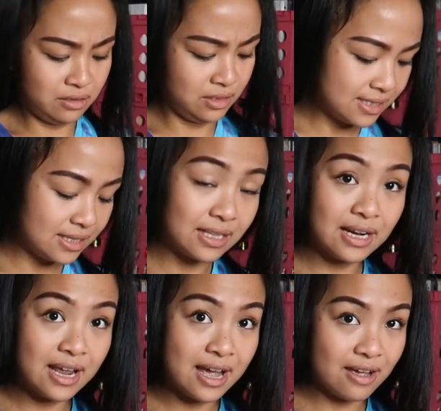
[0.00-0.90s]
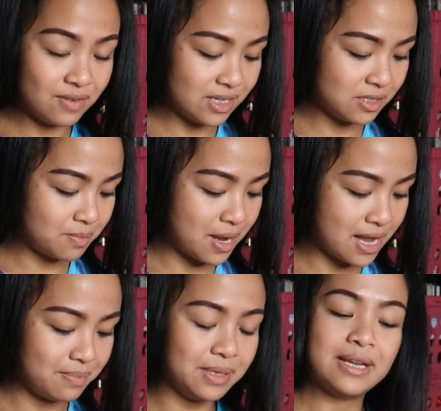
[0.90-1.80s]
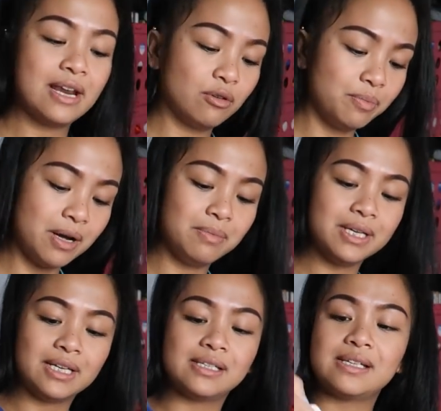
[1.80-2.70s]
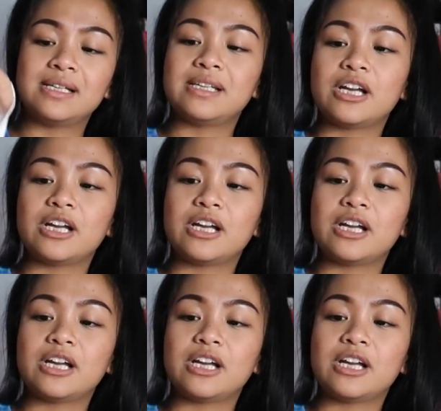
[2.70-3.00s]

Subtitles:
Next thing that I have is by Banana Republic in a size